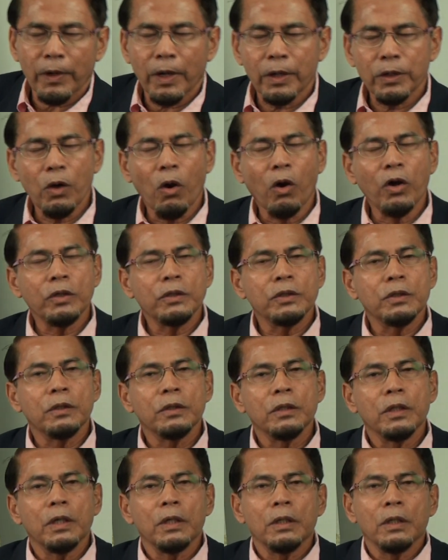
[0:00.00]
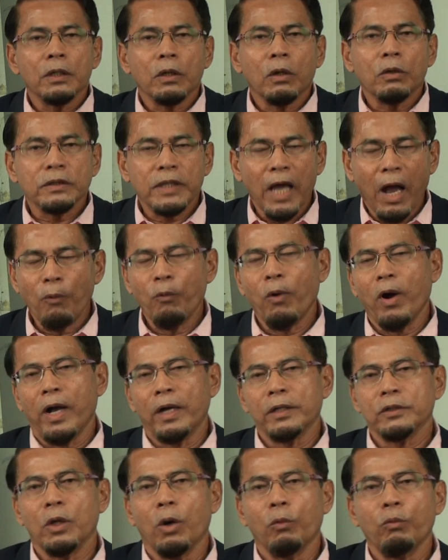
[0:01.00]
your da'wah,
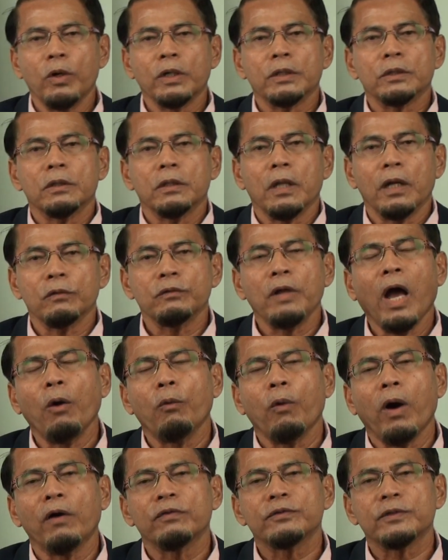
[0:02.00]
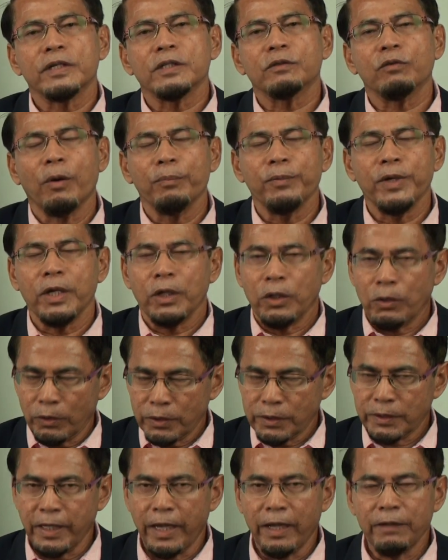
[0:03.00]
your work da'wah of transforming
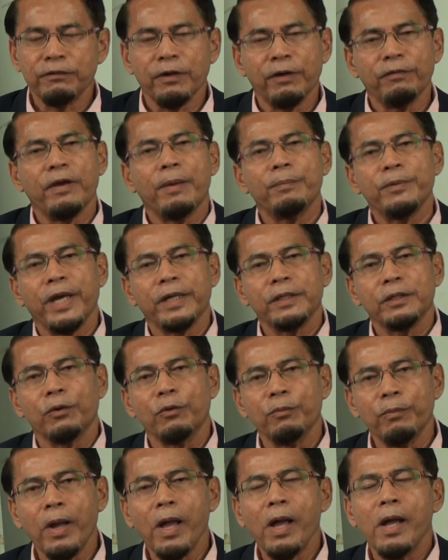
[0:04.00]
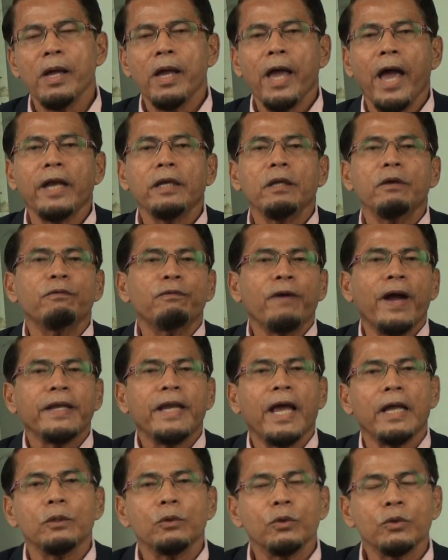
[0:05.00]
yourself, your family and the ummah, and you
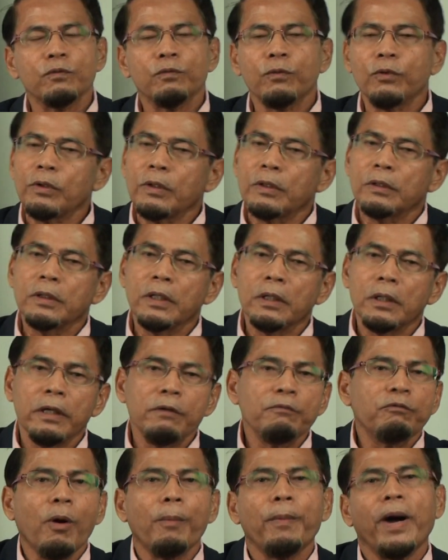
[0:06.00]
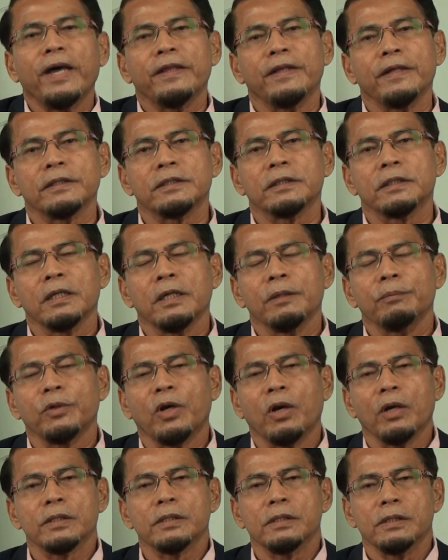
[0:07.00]
find that useful, inform others.
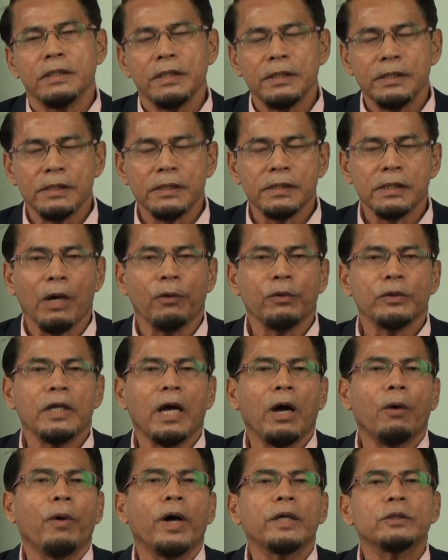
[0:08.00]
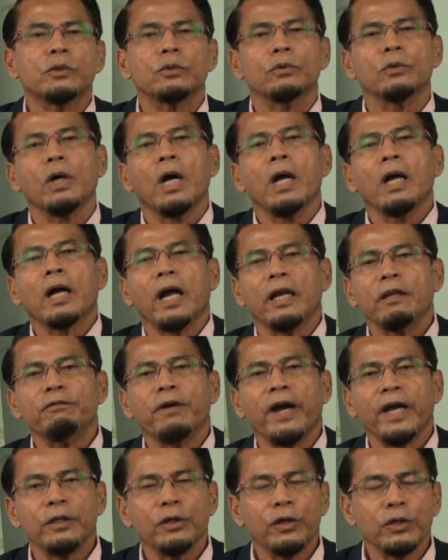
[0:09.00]
Because this is our da'wah through
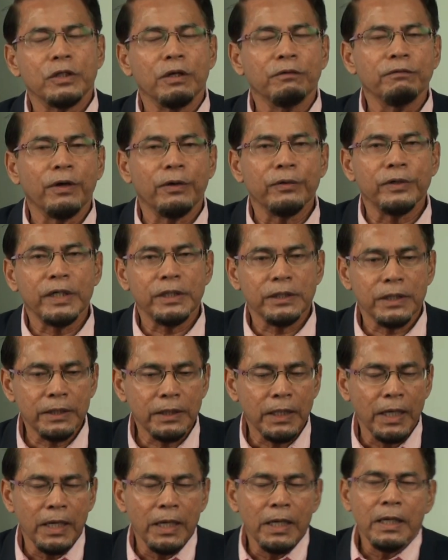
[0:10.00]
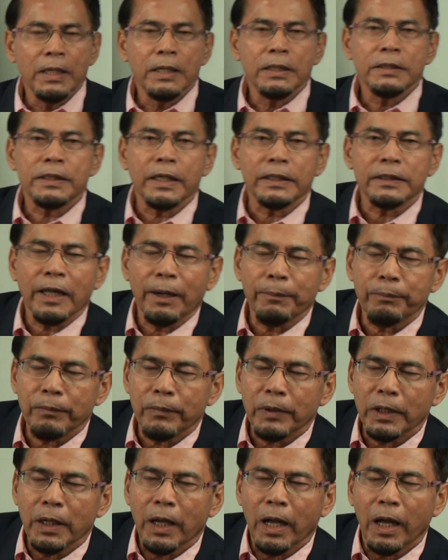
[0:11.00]
Khalifa Education Foundation, set
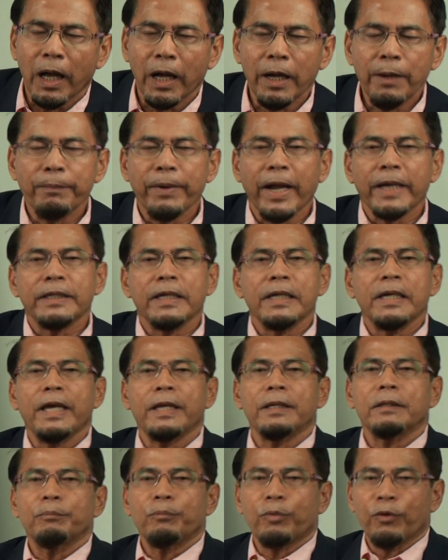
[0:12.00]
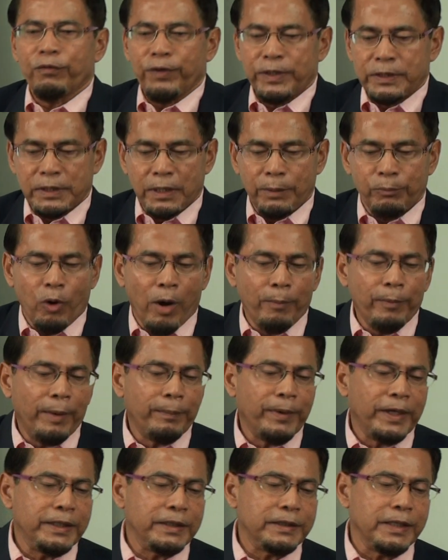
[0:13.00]
up by the late Professor Muhammad
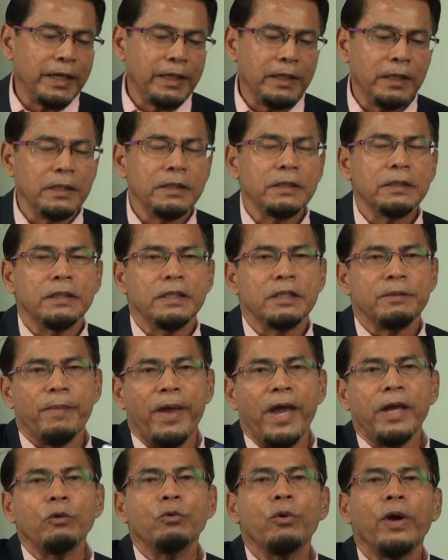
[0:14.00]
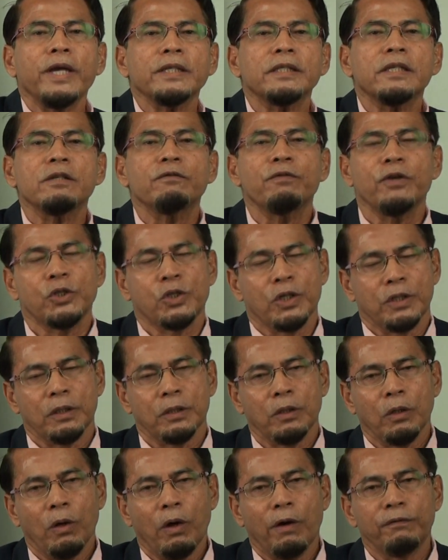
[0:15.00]
Mahdi Jenkins, this man who has this vision
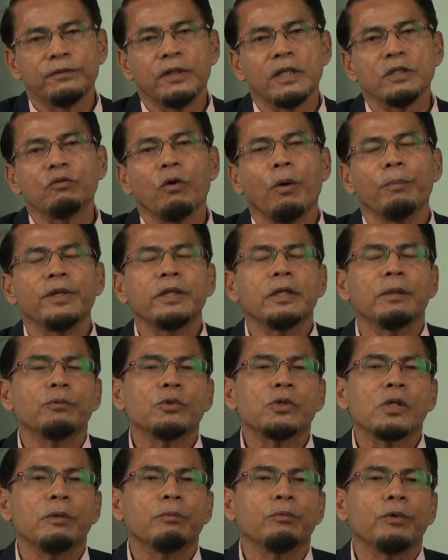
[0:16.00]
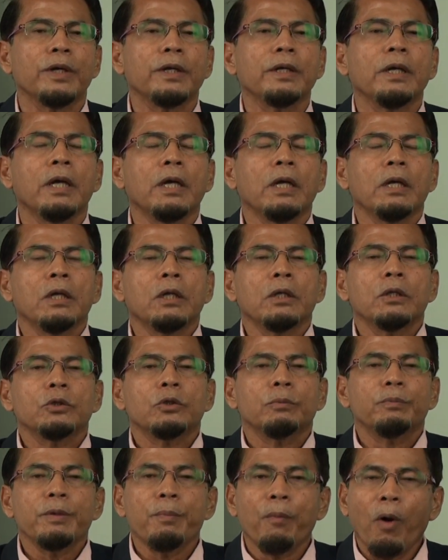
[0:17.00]
of transforming the Muslim world
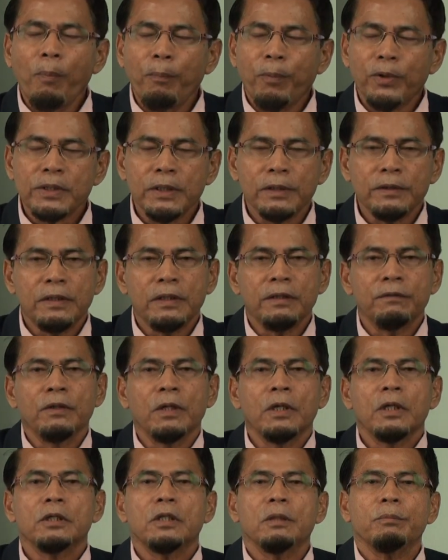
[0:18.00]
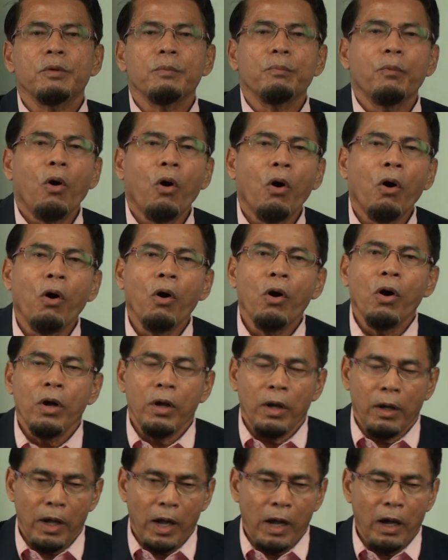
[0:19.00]
to be more positive, to be more
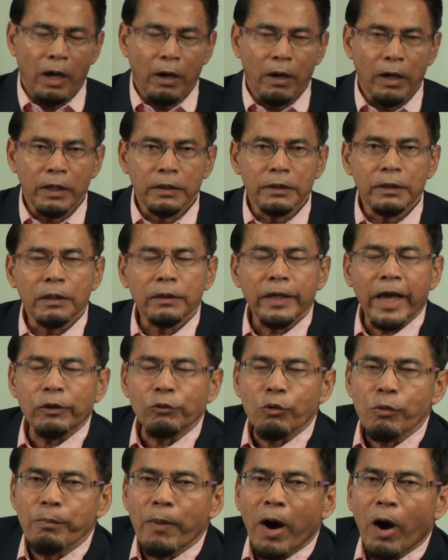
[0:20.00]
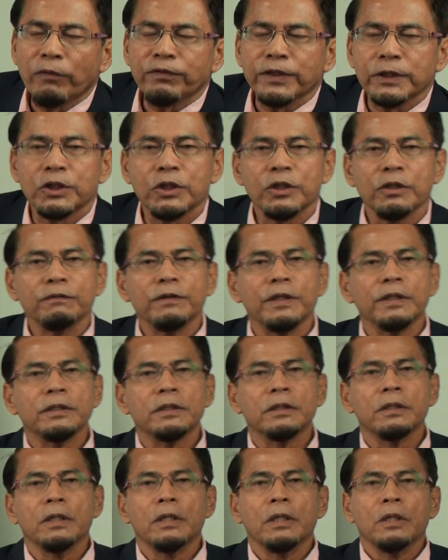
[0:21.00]
an ummah of
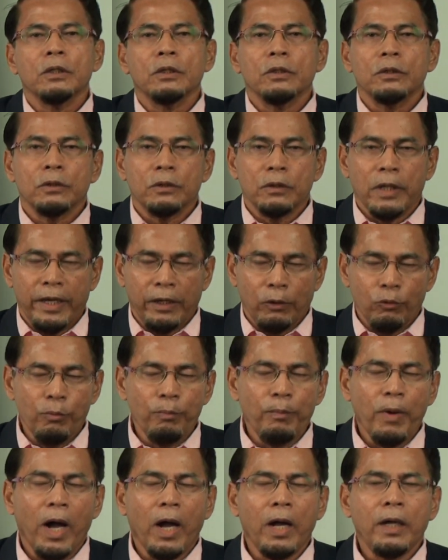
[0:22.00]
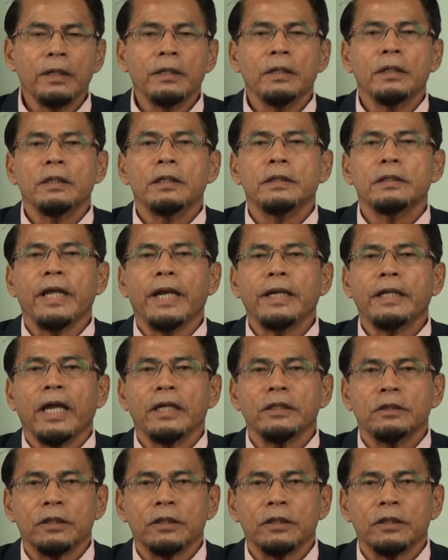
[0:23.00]
achievers, an ummah that can